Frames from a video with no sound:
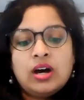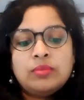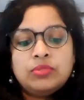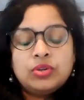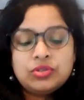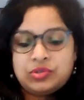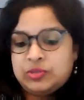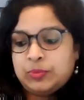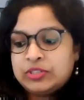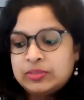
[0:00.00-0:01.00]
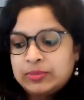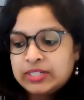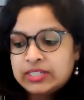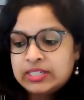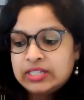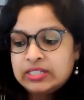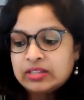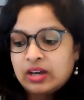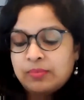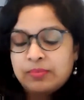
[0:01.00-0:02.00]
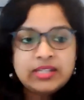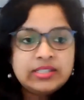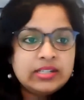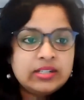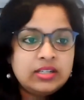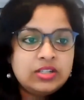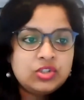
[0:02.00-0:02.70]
Those responsibilities are basically